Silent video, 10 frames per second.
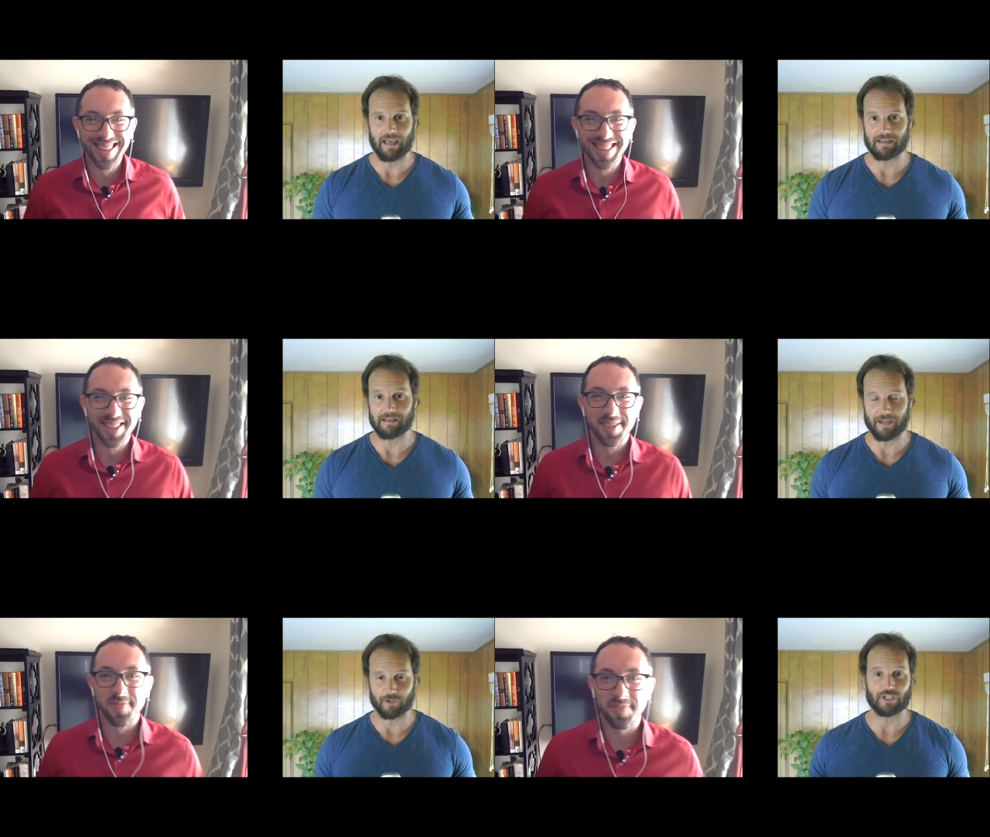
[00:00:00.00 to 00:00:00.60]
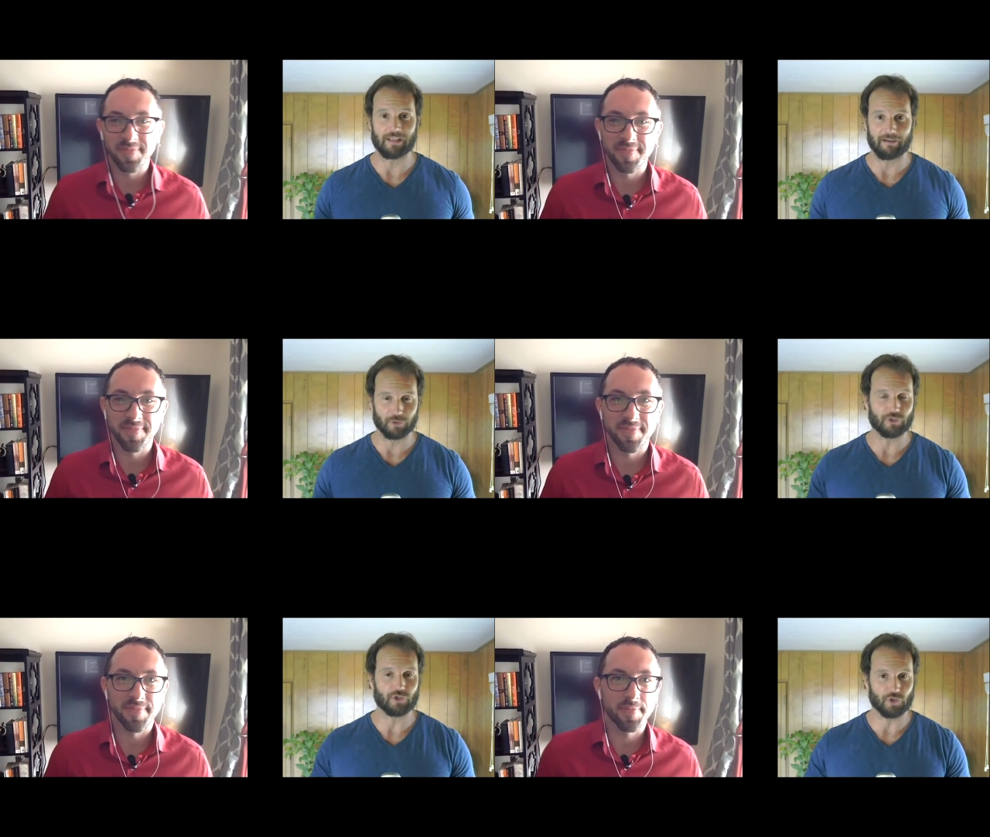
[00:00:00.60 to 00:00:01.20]
Speaker 1: and energy
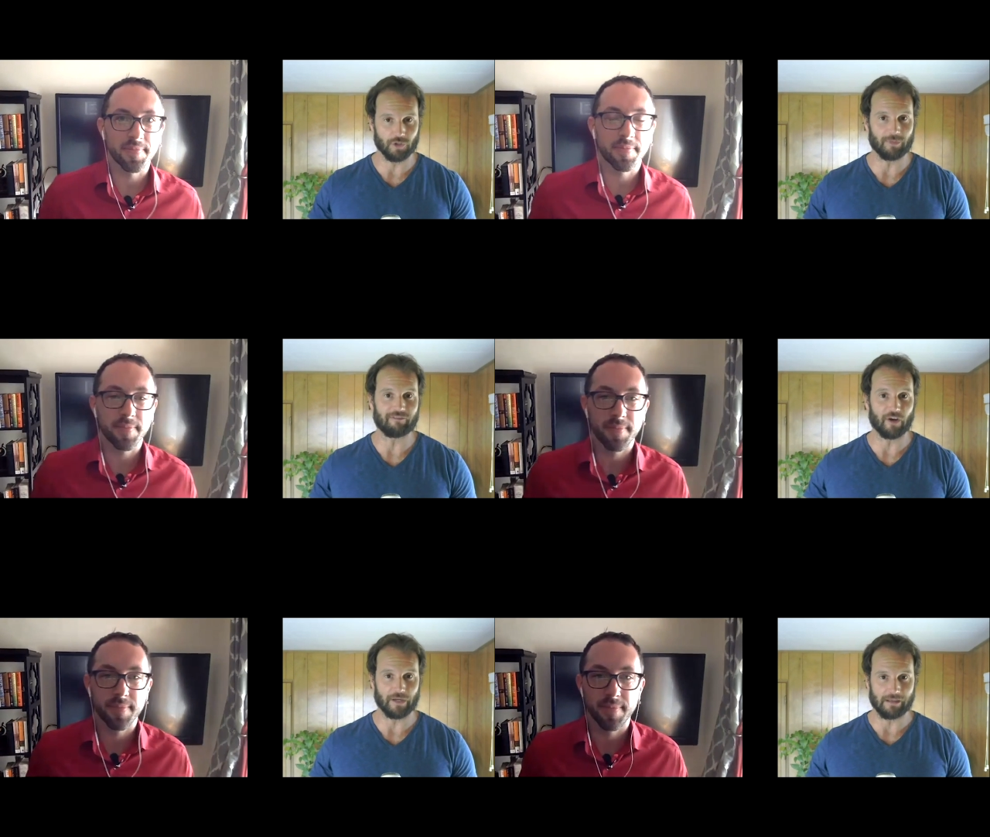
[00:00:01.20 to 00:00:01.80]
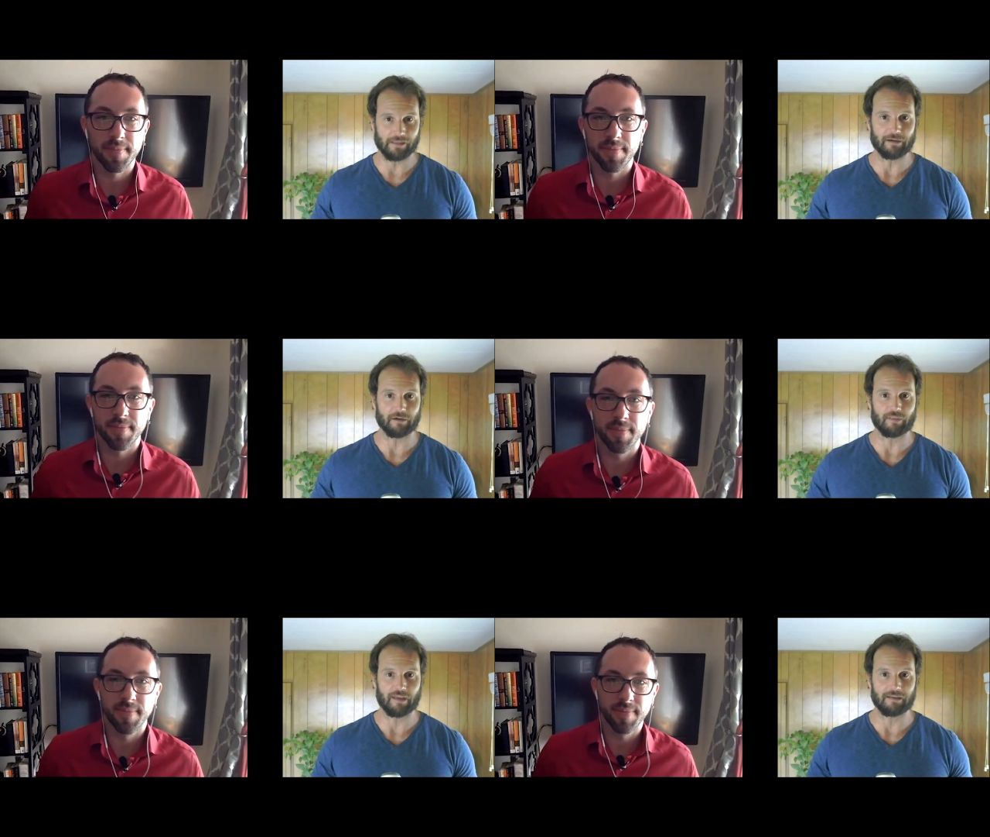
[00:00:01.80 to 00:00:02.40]
levels should be very
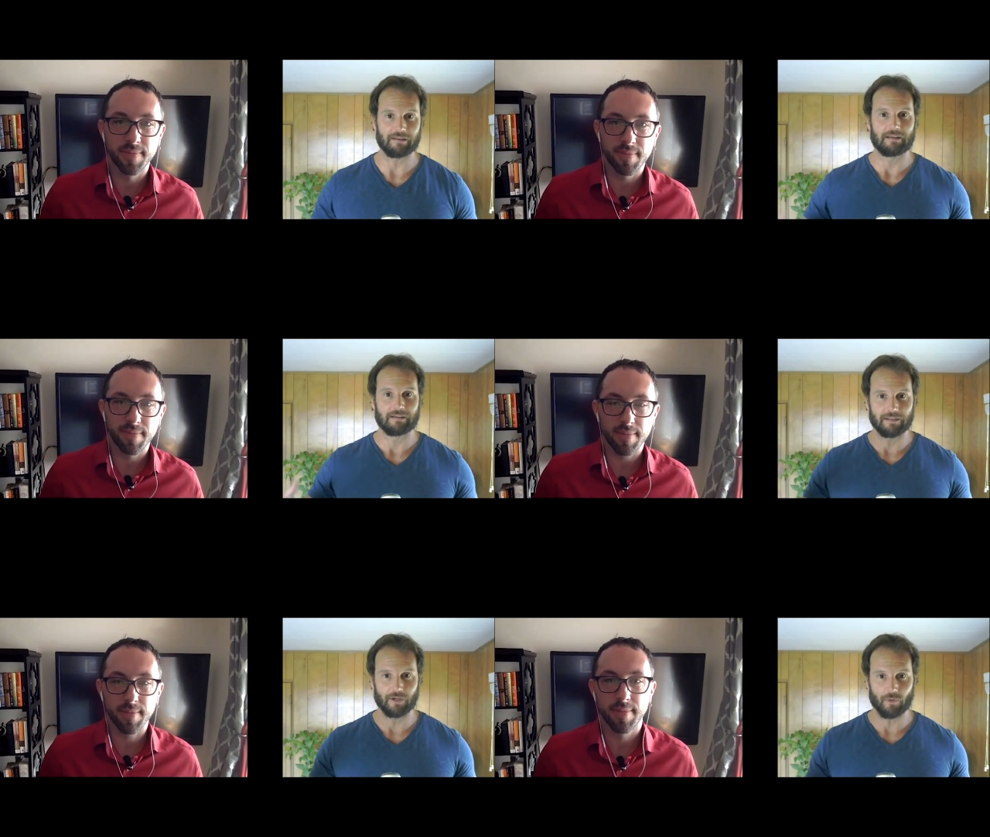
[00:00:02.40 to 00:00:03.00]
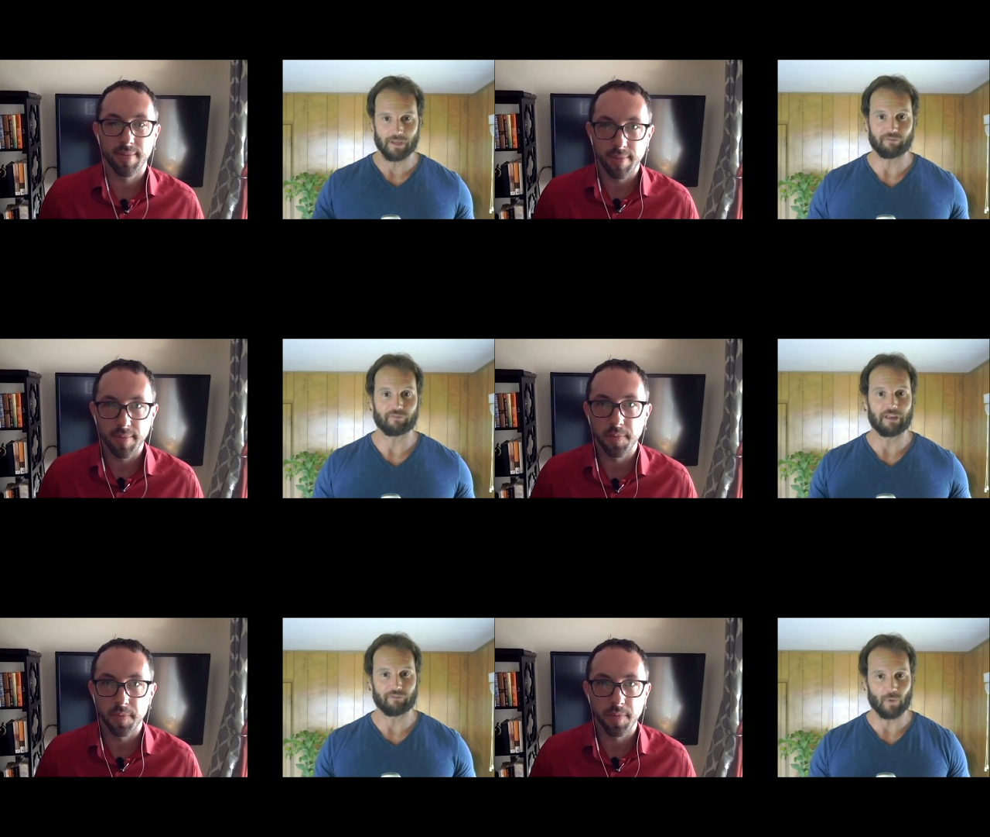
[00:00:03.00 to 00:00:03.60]
clear that you know if
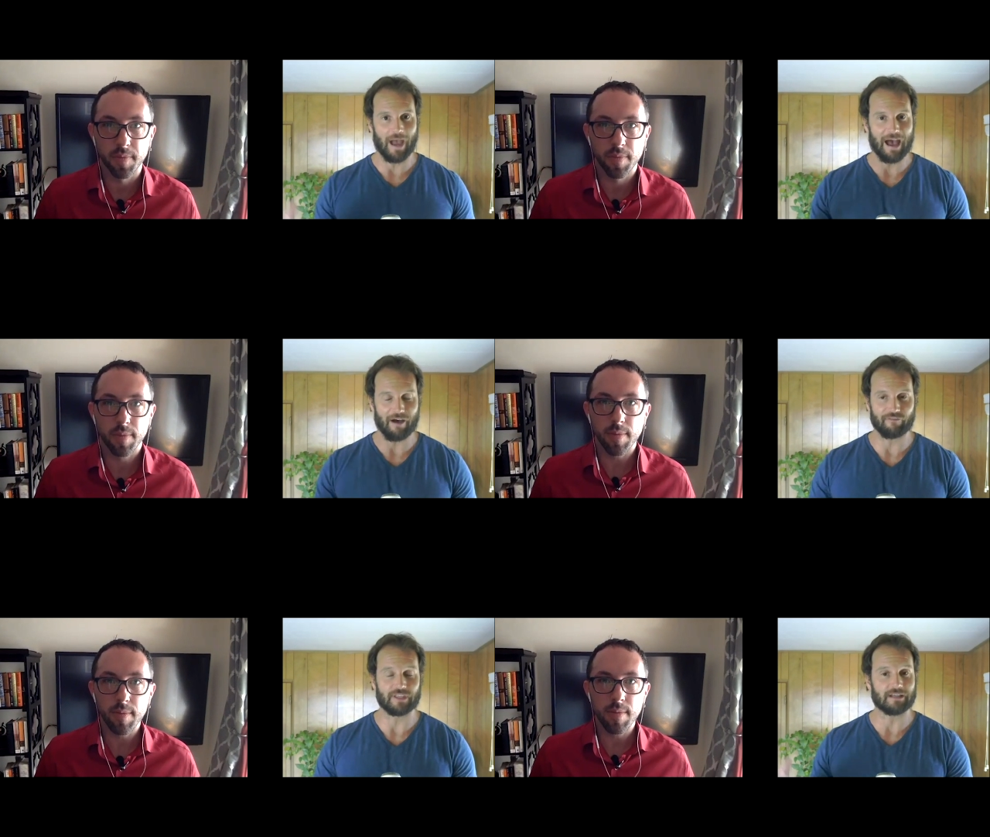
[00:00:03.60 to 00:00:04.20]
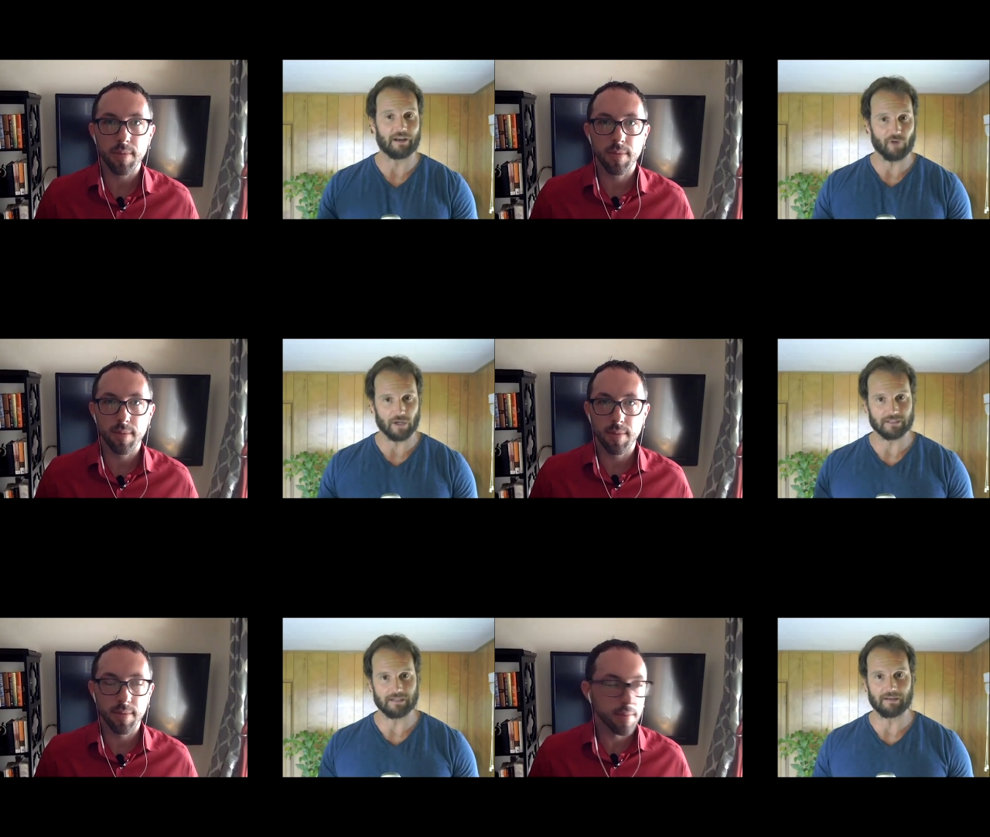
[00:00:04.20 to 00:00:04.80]
if you have this kind of
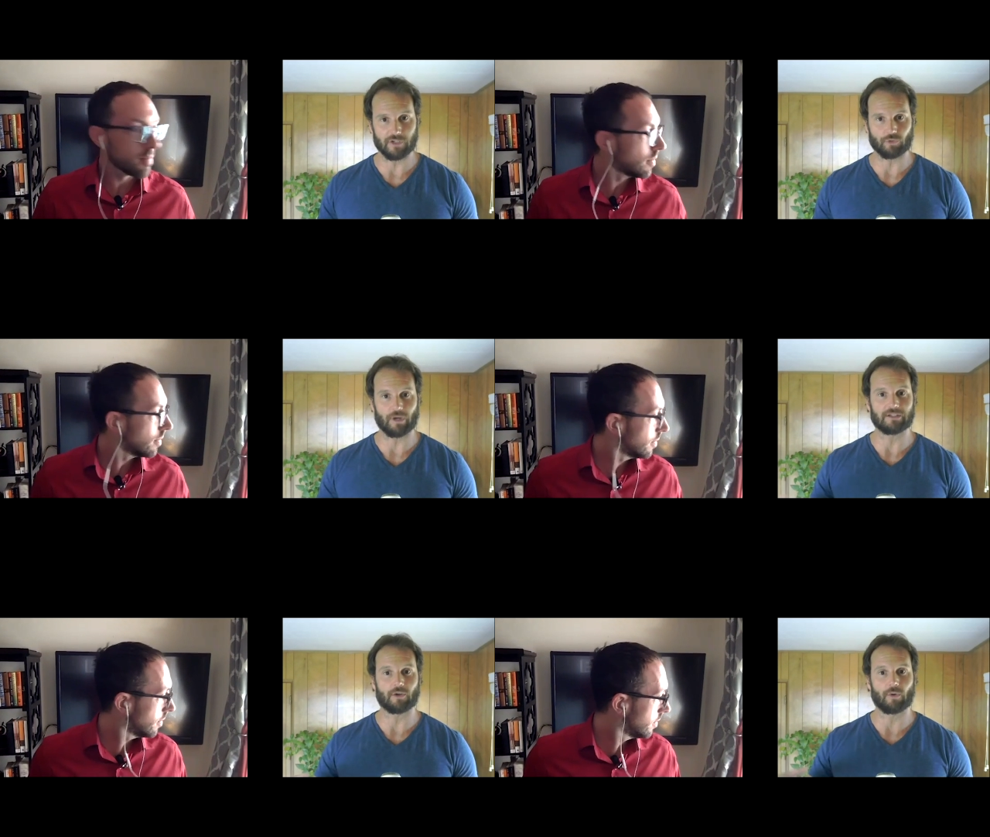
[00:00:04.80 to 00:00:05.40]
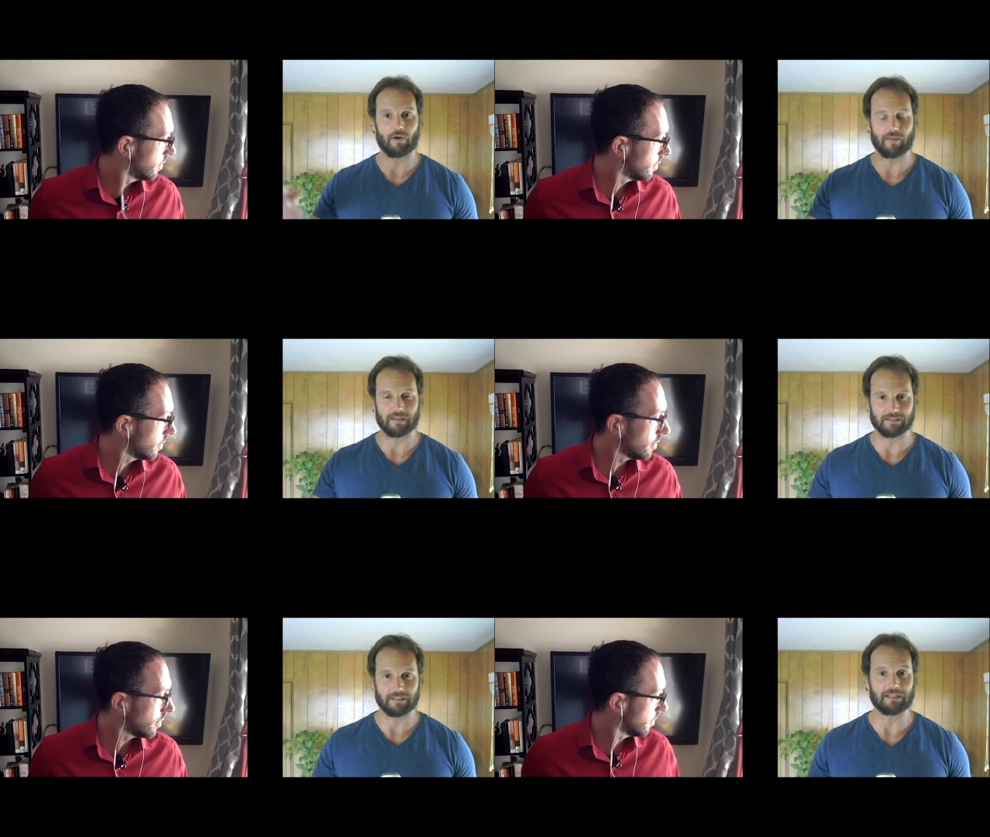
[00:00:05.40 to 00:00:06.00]
oxidative stress going on
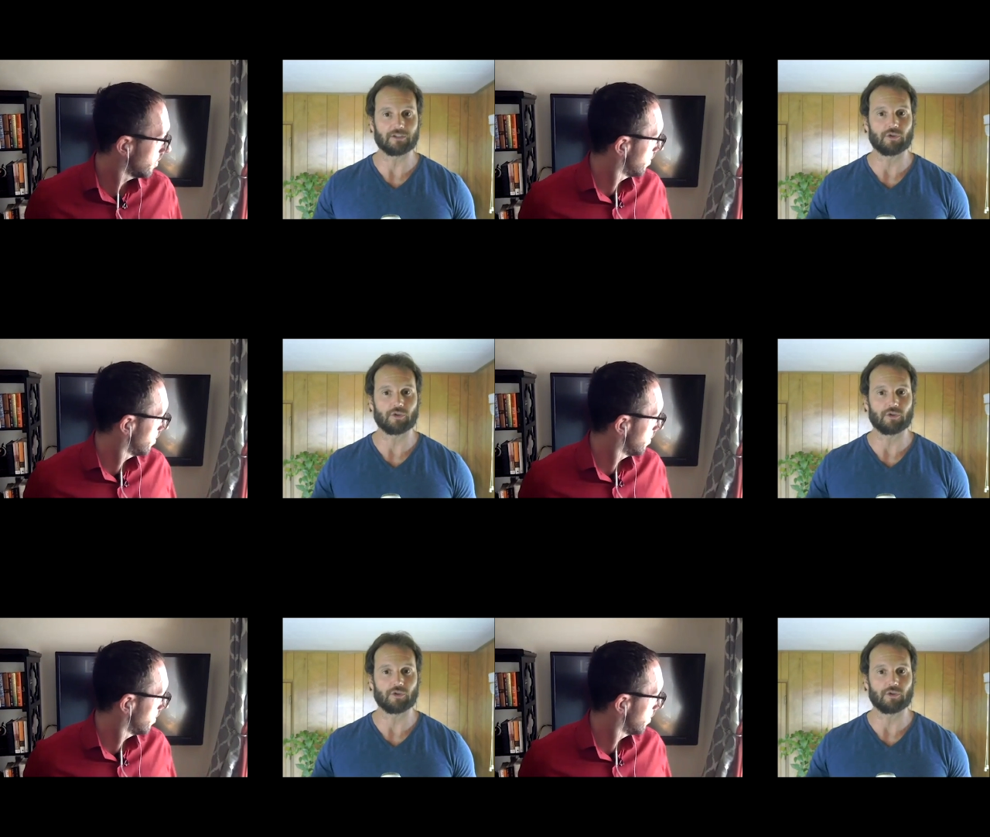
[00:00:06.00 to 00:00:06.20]
that's leading